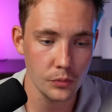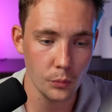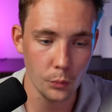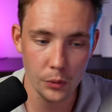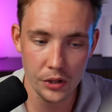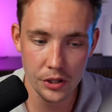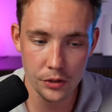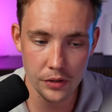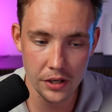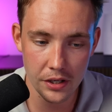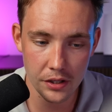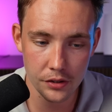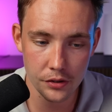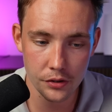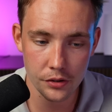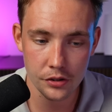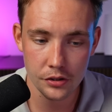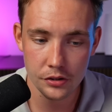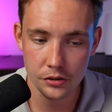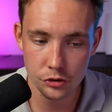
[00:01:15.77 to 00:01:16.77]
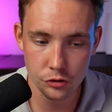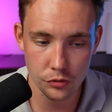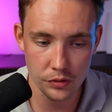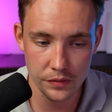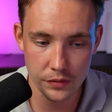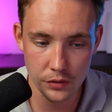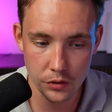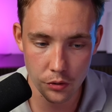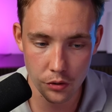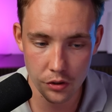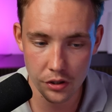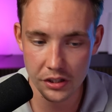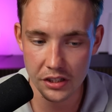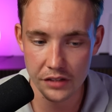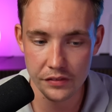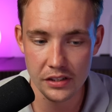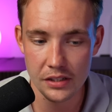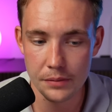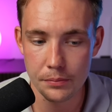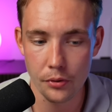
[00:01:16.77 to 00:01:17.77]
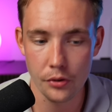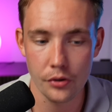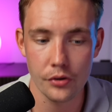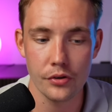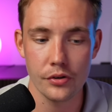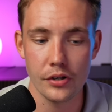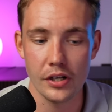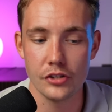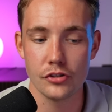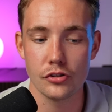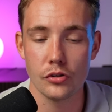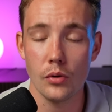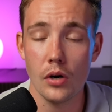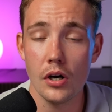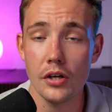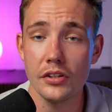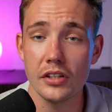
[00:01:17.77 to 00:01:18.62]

video editor, screen recorder, D V D burner, and so on.